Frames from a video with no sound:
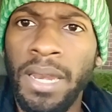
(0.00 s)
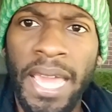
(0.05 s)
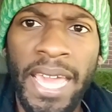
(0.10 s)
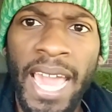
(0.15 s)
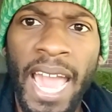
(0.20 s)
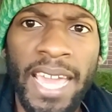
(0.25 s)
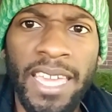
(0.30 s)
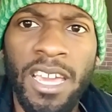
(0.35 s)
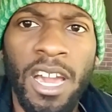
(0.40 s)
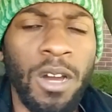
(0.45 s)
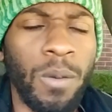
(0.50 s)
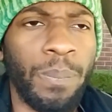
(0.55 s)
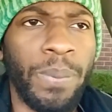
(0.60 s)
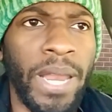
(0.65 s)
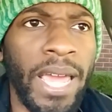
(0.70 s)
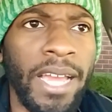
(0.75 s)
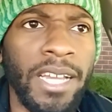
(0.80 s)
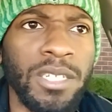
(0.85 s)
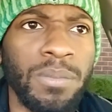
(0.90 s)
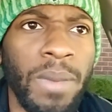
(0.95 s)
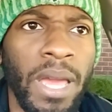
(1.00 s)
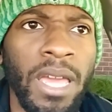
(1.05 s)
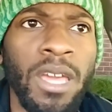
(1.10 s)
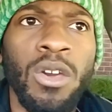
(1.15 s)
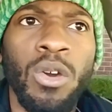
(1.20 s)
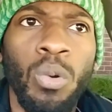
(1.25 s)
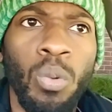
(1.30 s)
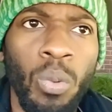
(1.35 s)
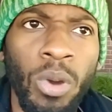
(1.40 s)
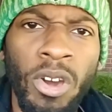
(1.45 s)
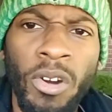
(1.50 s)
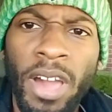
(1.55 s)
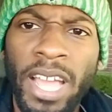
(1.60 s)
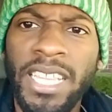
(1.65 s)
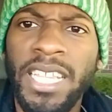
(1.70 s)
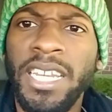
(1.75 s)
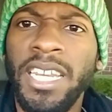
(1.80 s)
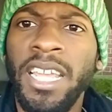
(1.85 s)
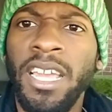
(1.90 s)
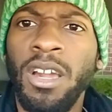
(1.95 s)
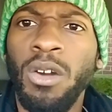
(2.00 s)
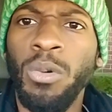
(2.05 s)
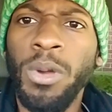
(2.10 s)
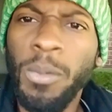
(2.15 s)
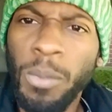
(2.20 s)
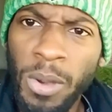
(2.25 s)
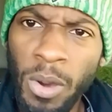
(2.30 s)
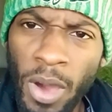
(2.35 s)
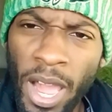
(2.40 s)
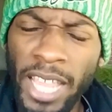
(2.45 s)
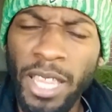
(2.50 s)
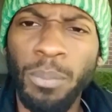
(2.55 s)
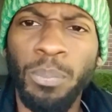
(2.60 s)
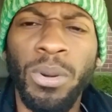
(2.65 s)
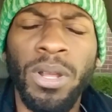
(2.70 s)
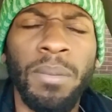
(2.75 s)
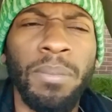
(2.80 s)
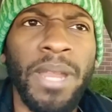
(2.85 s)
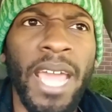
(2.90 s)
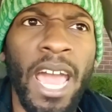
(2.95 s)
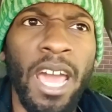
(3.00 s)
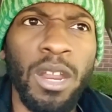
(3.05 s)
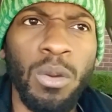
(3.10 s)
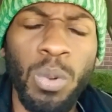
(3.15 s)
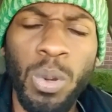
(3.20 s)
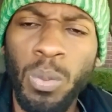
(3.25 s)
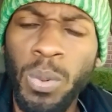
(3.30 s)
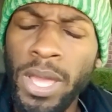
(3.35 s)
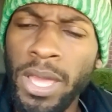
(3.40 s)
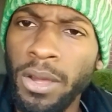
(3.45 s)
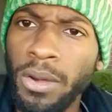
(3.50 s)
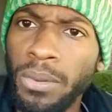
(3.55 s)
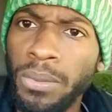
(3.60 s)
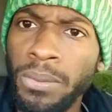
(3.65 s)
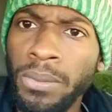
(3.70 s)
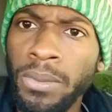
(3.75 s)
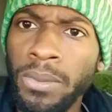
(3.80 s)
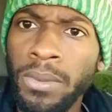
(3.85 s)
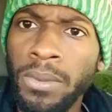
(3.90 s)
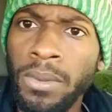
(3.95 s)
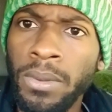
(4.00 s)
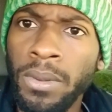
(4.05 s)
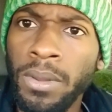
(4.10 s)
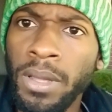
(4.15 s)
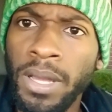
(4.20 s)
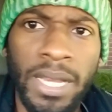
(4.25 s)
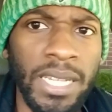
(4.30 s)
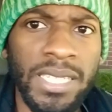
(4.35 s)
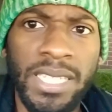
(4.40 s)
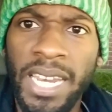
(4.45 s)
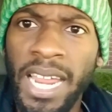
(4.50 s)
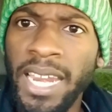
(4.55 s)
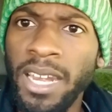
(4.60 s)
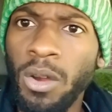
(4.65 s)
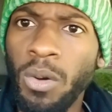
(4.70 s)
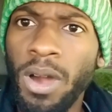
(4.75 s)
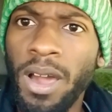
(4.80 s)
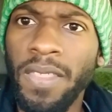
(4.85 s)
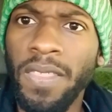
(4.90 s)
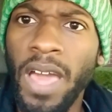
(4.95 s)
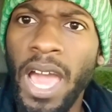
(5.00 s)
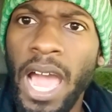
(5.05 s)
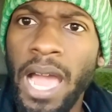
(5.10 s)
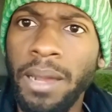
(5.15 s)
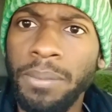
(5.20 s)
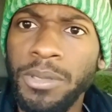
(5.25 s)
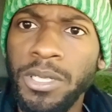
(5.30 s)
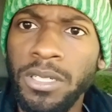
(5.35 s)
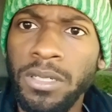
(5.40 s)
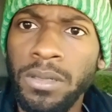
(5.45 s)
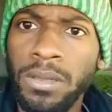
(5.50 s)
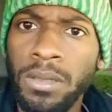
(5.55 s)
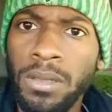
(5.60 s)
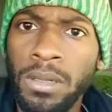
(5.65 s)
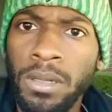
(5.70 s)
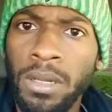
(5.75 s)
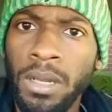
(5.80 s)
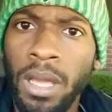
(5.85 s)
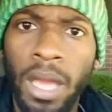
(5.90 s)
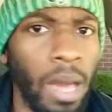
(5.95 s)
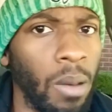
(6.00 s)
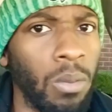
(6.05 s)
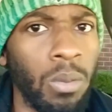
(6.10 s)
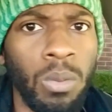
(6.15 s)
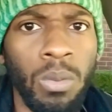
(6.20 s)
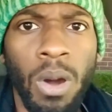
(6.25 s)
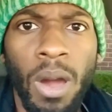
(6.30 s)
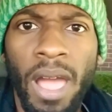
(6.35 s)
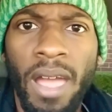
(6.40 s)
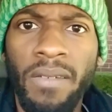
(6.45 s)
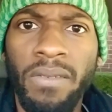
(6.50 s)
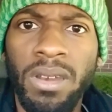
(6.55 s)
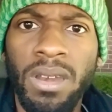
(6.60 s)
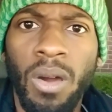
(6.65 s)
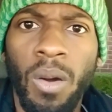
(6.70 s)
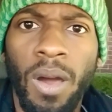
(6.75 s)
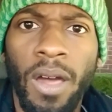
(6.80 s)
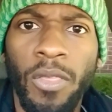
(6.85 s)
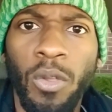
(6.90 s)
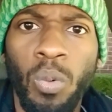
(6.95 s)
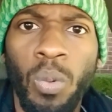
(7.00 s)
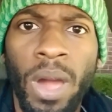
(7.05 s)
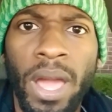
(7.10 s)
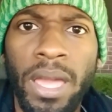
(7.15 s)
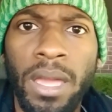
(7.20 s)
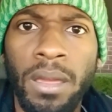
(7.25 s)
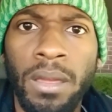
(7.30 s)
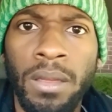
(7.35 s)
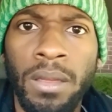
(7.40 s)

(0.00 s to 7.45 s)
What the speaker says: got young players, man. We're going to have to deal with. We're going to have to put them down, and we will. Because it ain't no other option. And we won't have it no other way.